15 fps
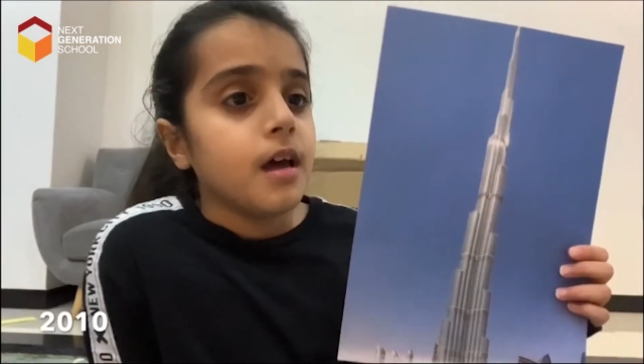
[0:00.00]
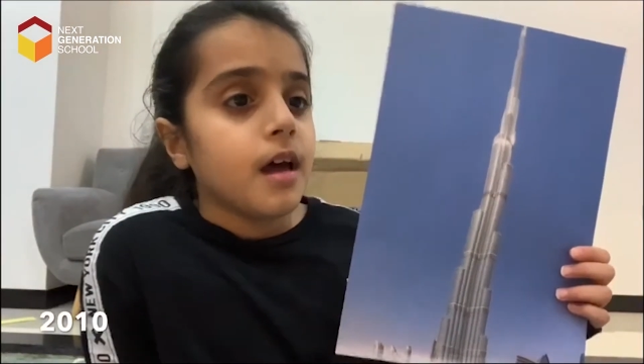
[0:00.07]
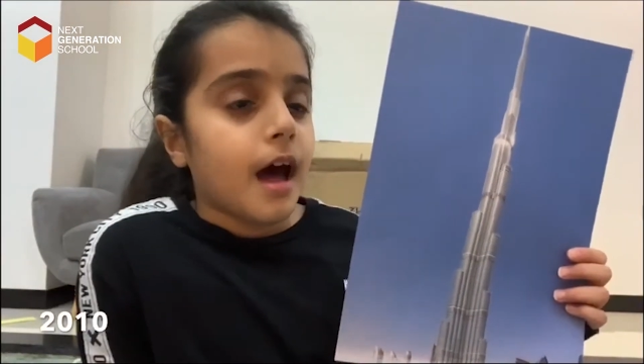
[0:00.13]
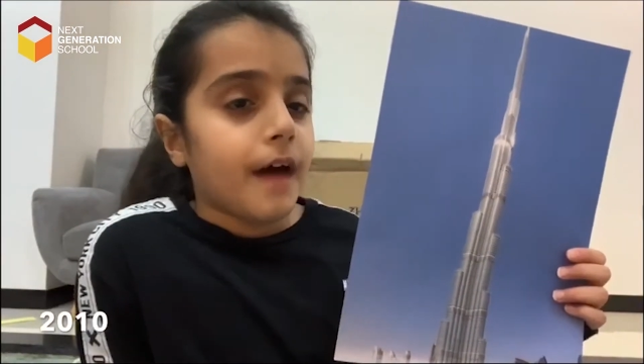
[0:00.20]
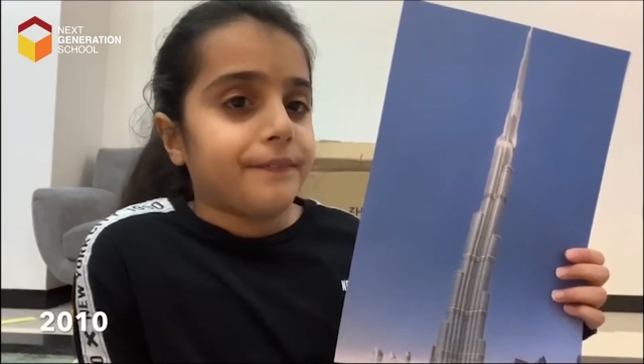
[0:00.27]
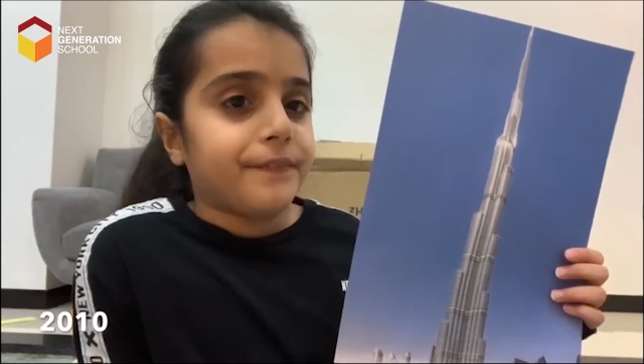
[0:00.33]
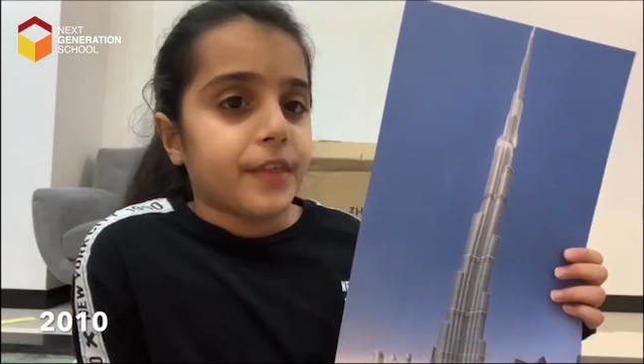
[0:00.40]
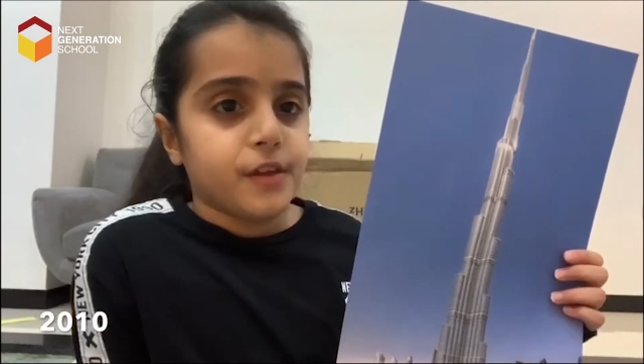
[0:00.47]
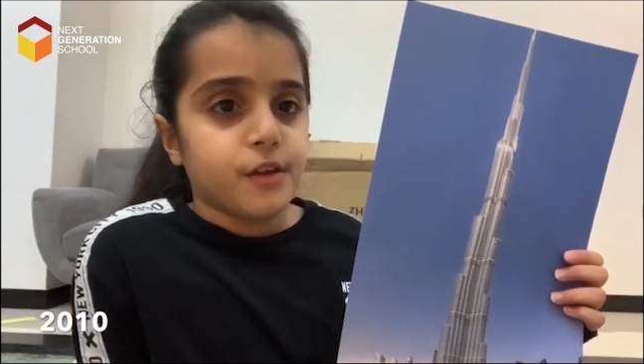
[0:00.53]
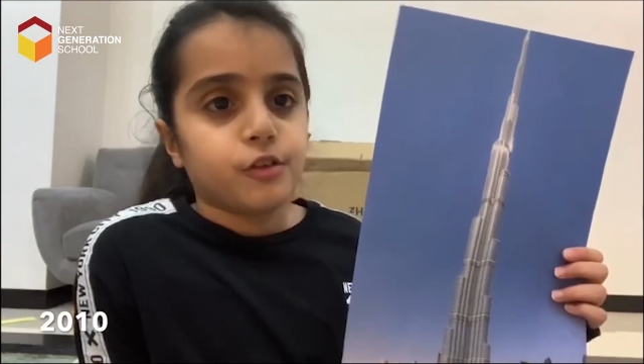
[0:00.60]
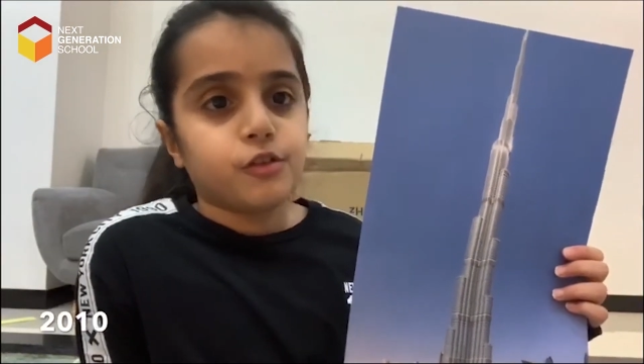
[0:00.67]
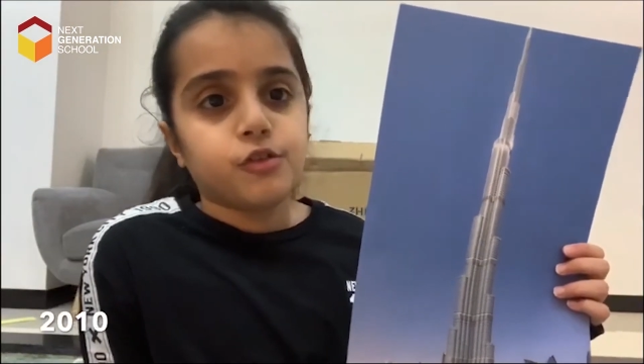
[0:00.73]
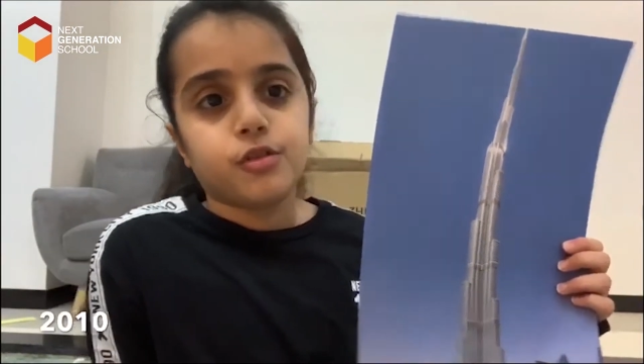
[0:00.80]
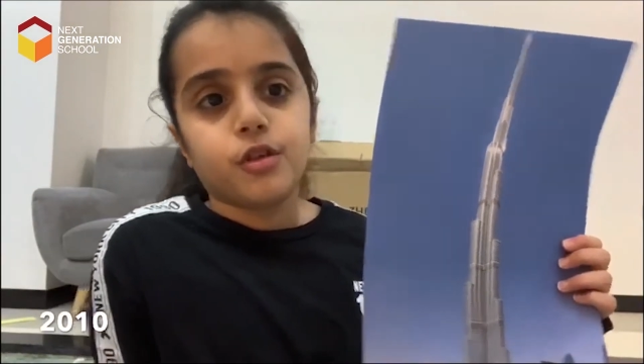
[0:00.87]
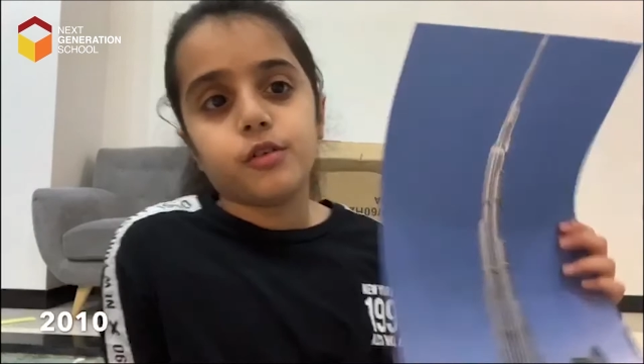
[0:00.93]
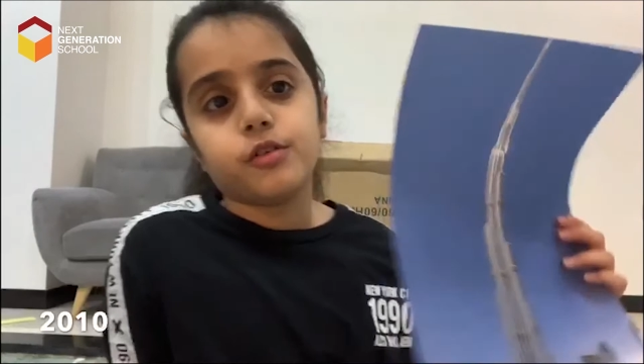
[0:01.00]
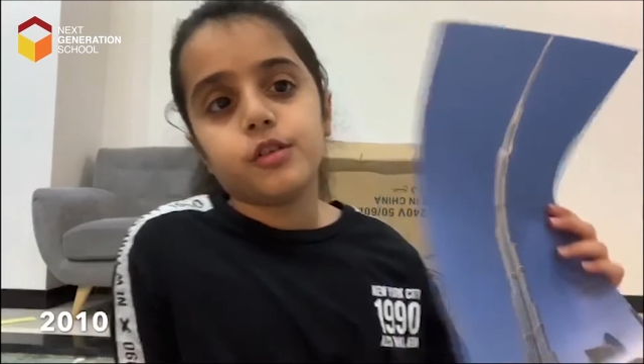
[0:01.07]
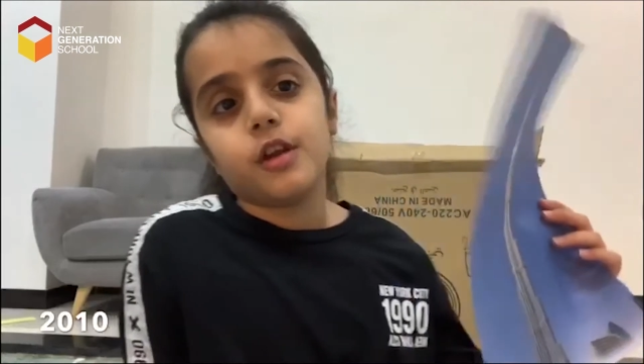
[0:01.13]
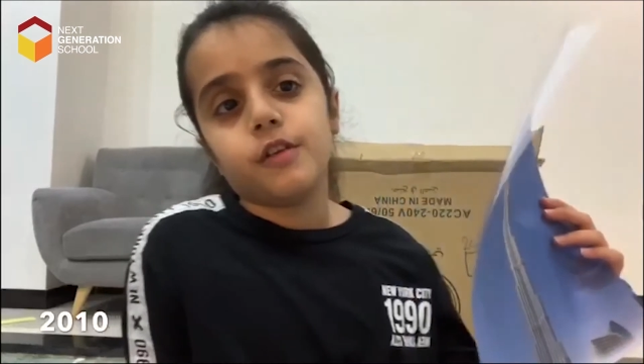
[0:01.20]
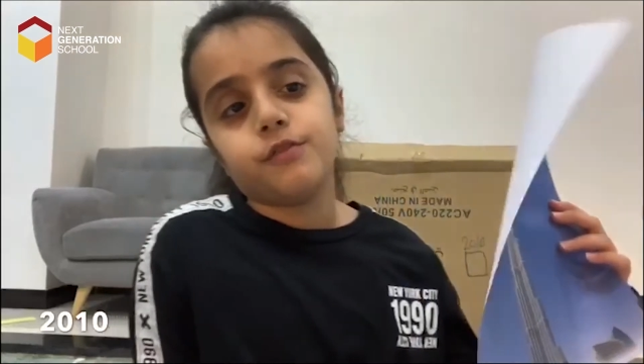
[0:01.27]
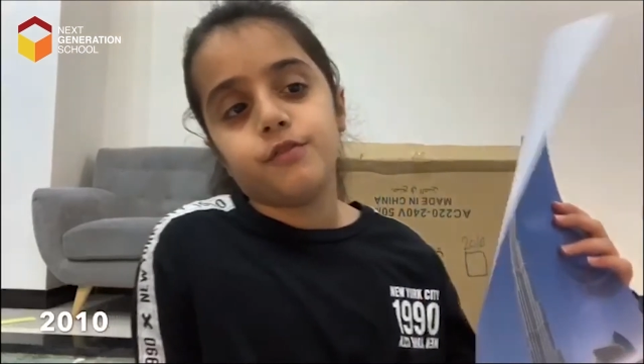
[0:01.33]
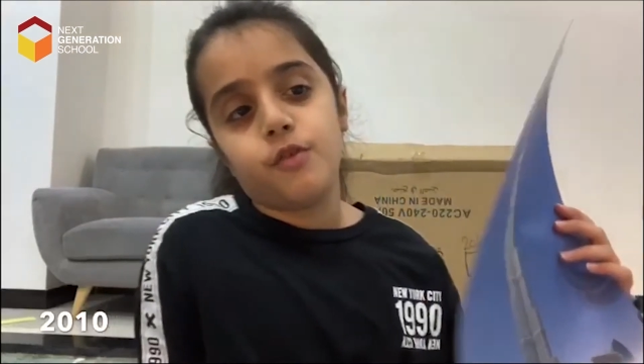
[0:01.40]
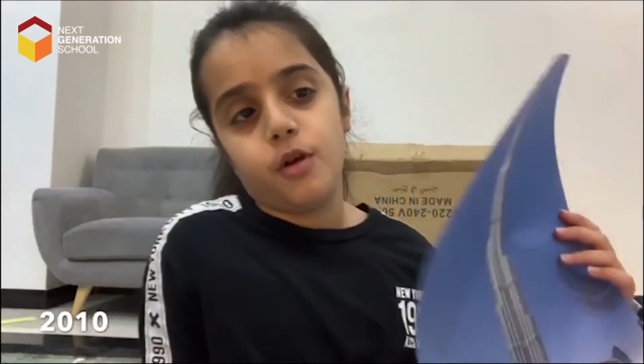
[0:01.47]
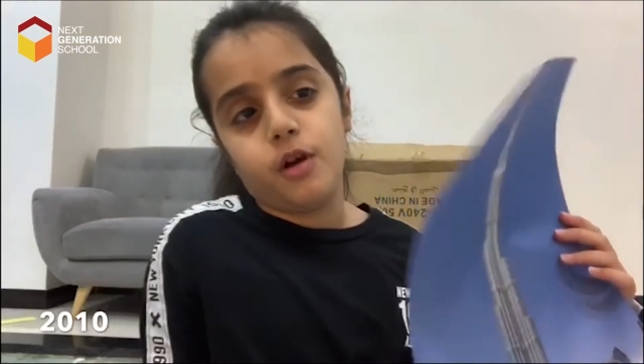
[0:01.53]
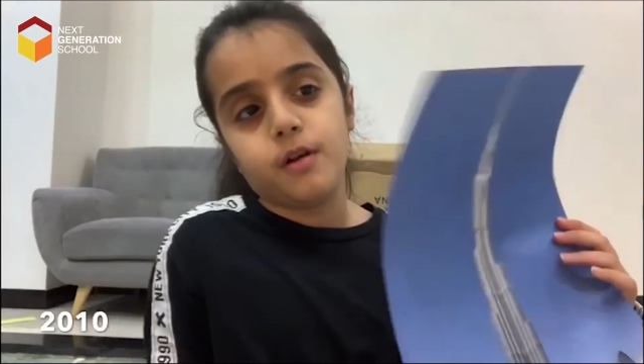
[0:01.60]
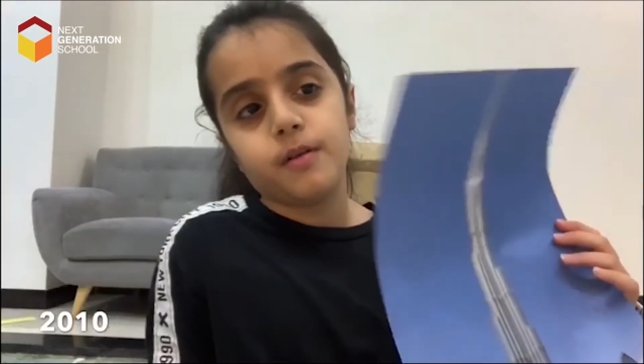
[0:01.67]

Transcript: at the year 2004.